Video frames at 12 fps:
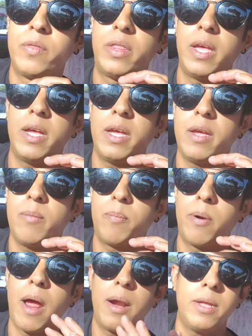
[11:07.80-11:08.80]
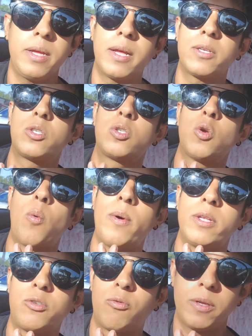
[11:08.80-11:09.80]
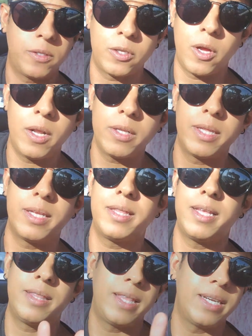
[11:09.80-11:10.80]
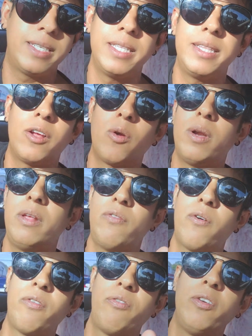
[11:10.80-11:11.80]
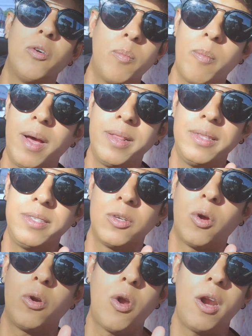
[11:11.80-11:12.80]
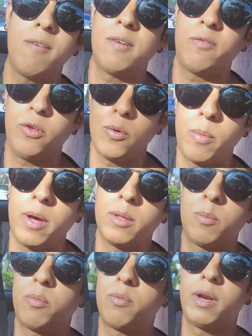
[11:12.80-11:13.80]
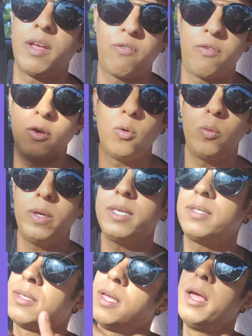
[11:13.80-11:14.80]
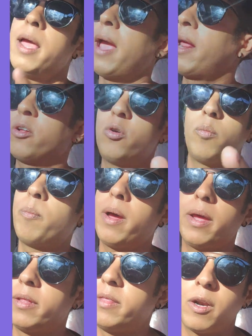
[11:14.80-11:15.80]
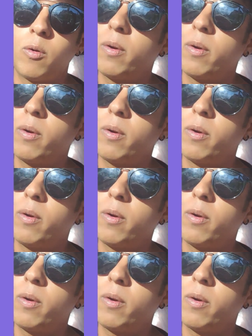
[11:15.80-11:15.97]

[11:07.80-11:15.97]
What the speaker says: they probably got so much result that they did that only for a few months, or not even few months, like few weeks, and goodbye. They